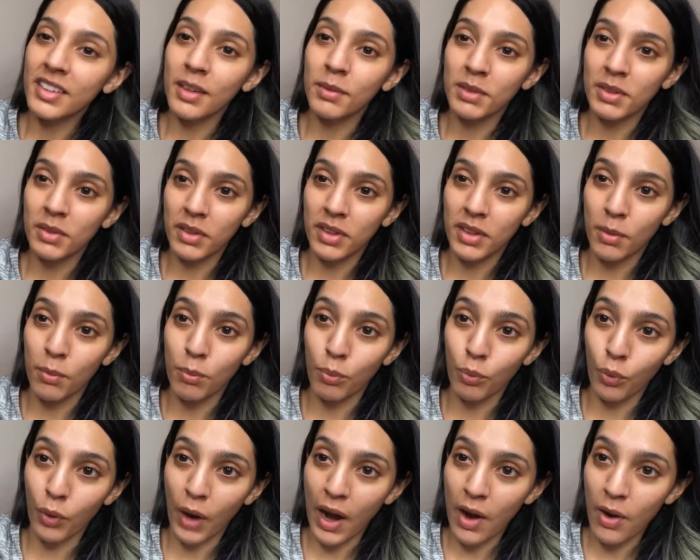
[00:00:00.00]
comes with a
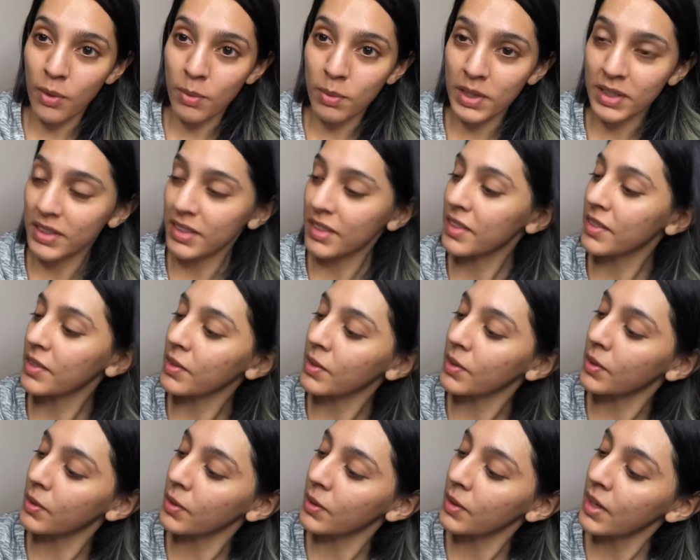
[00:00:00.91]
brow
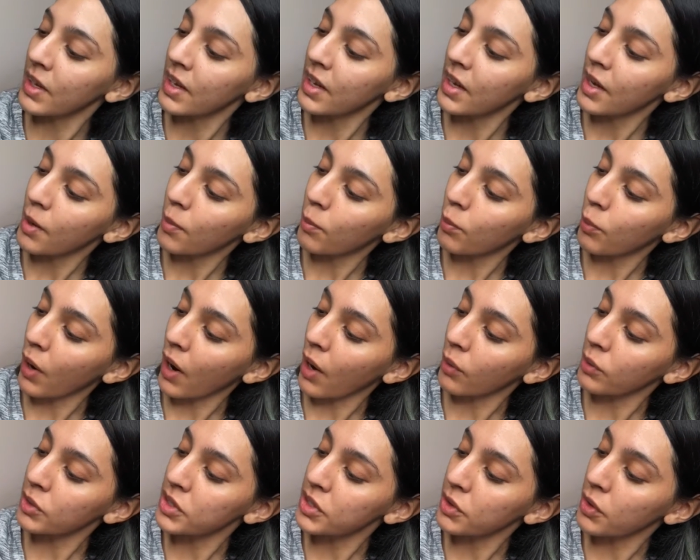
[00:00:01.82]
pencil,
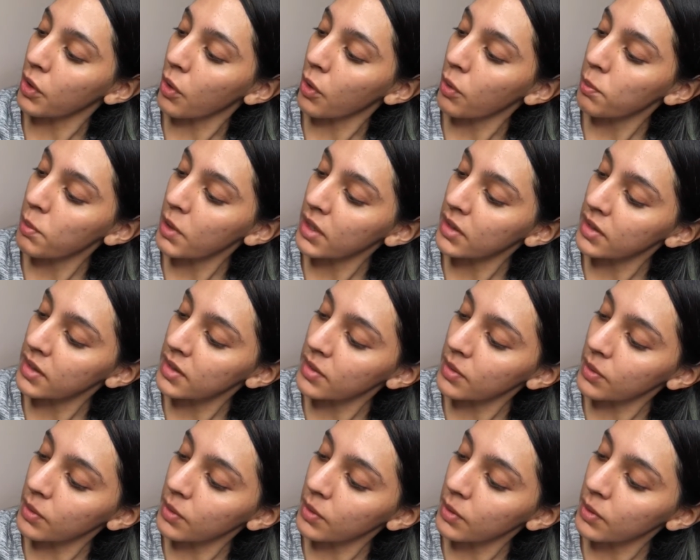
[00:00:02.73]
brow duo
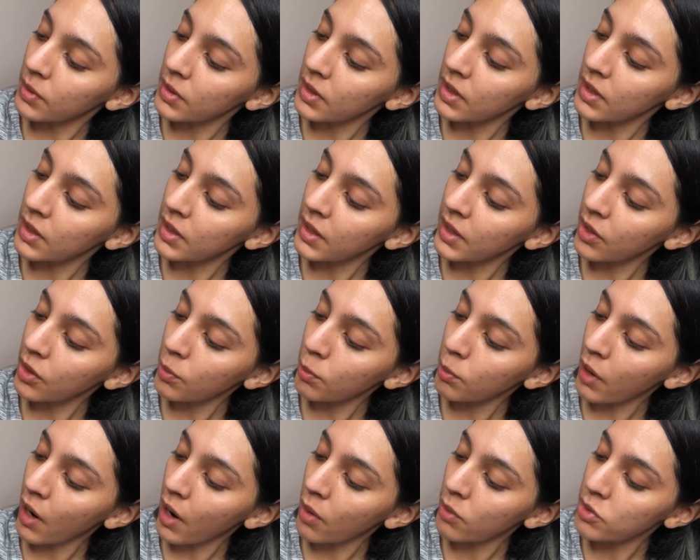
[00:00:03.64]
pencil, clear
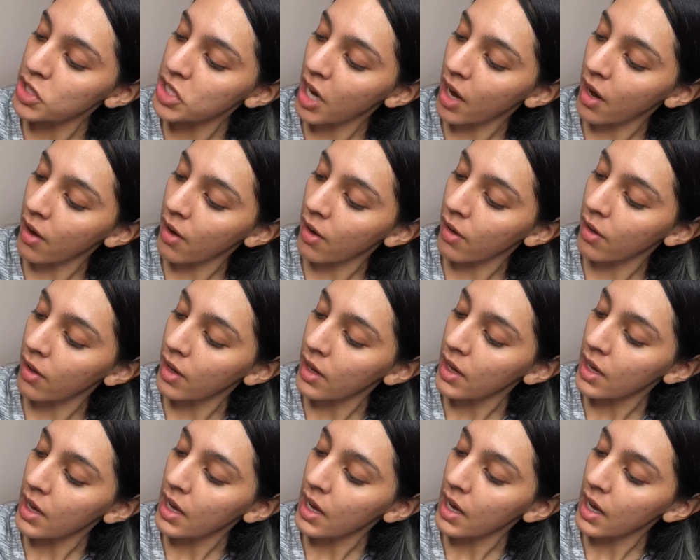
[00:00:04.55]
brow gel,
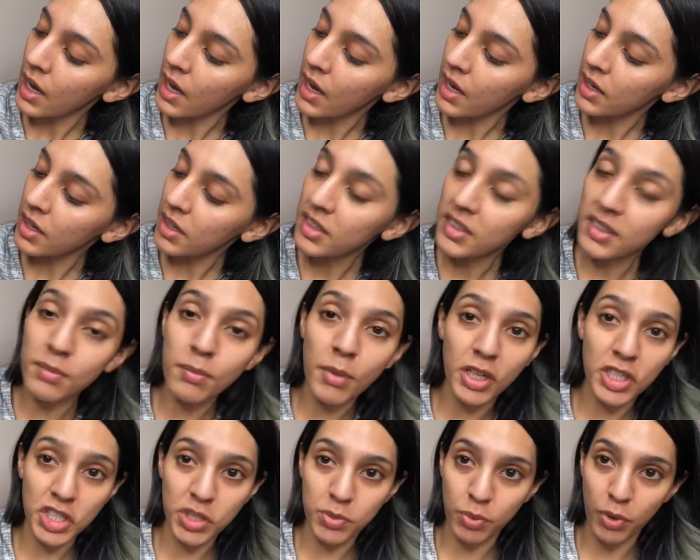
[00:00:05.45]
and a
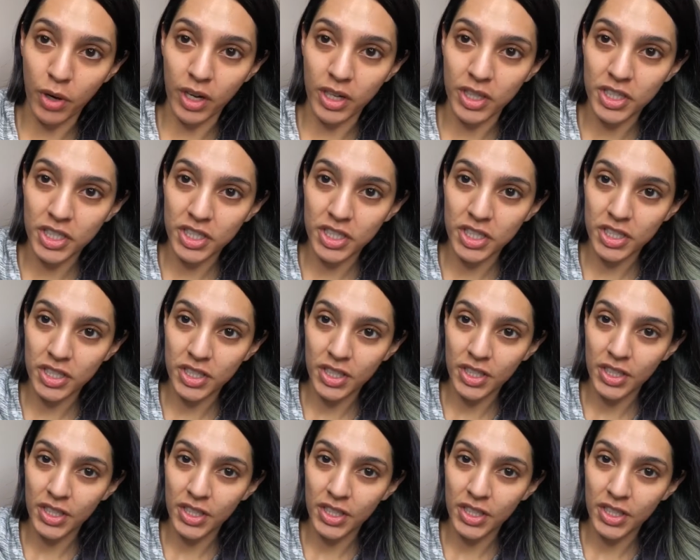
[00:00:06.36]
smudge brush.